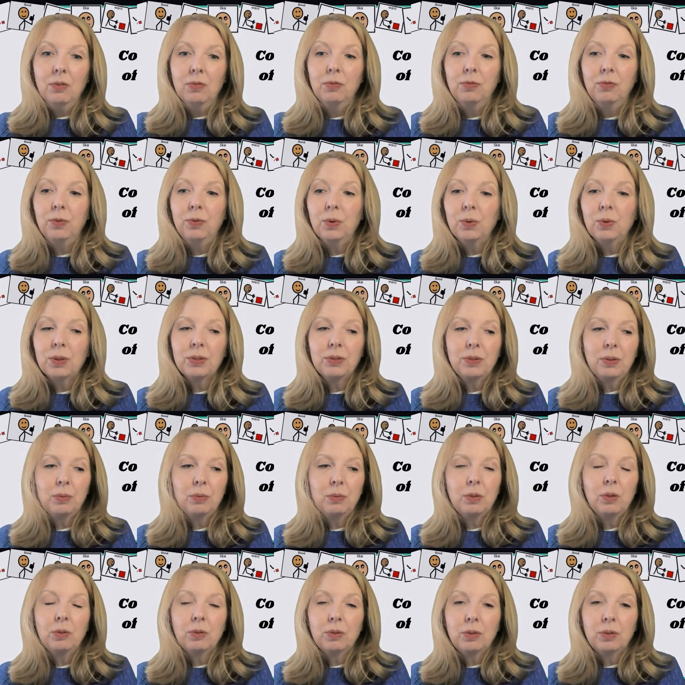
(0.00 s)
For
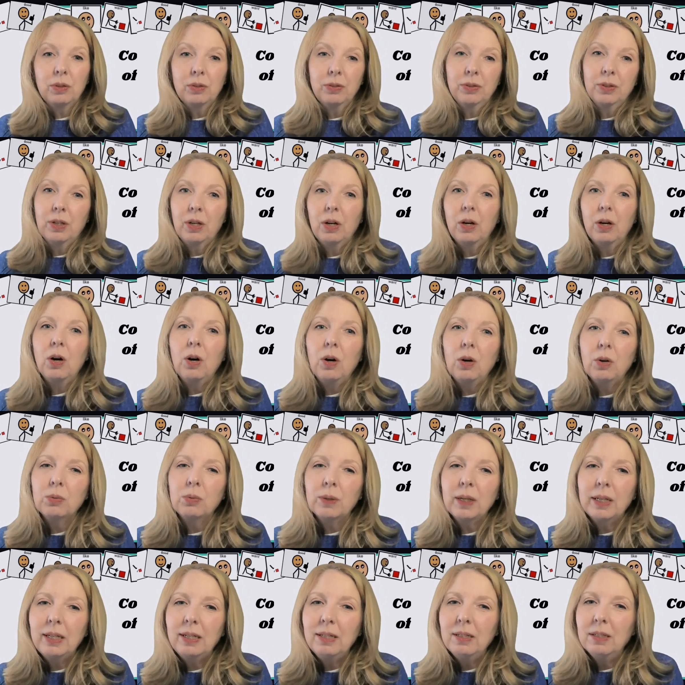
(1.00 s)
those learners that
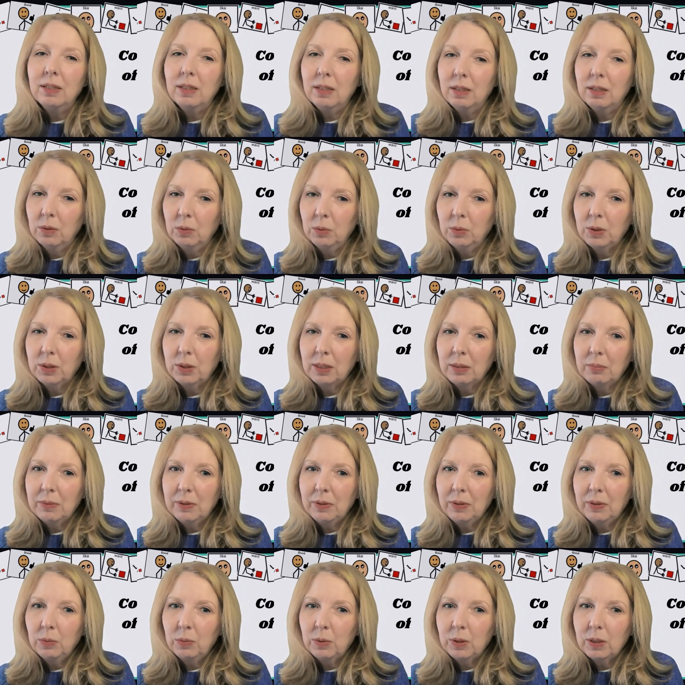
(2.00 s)
already know some
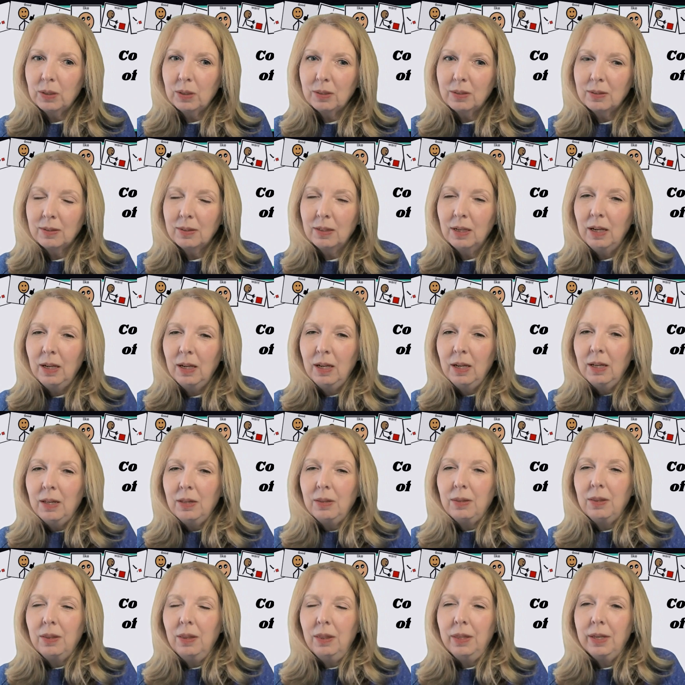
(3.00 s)
of the words,
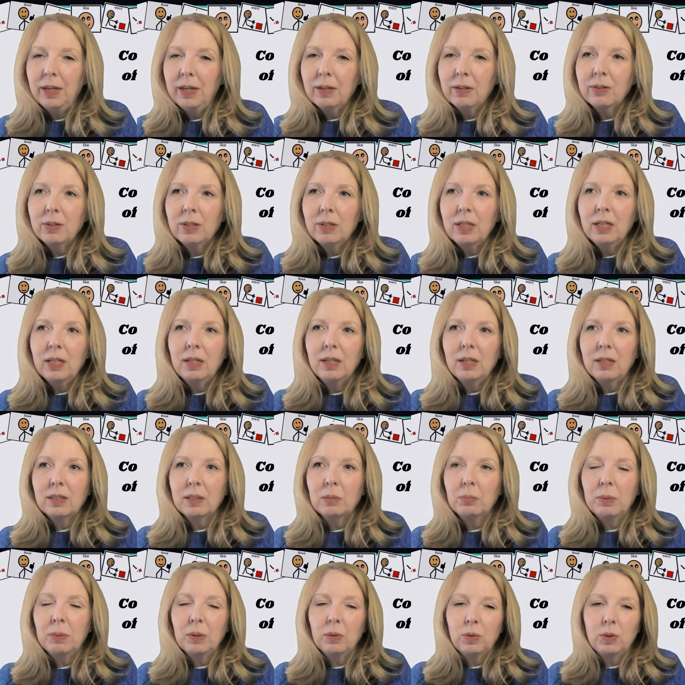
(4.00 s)
they're going to get
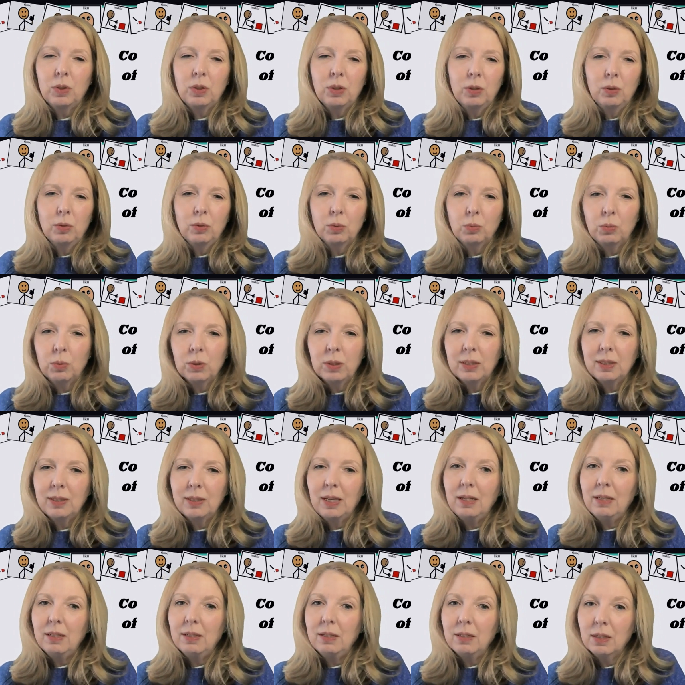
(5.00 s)
exposed to those words
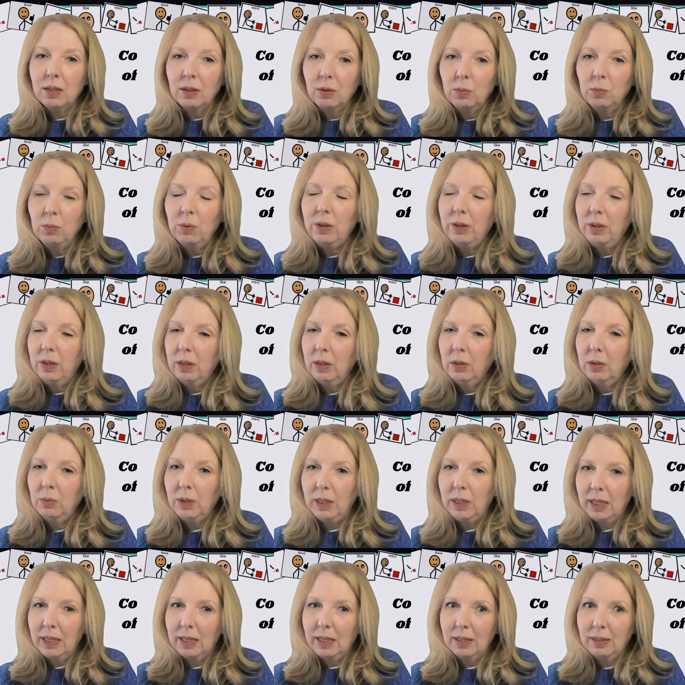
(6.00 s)
they don't know
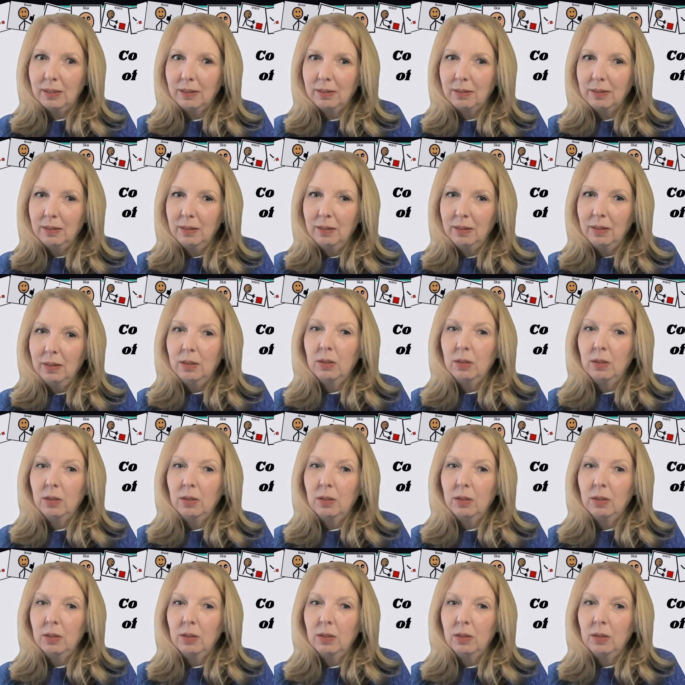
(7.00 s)
yet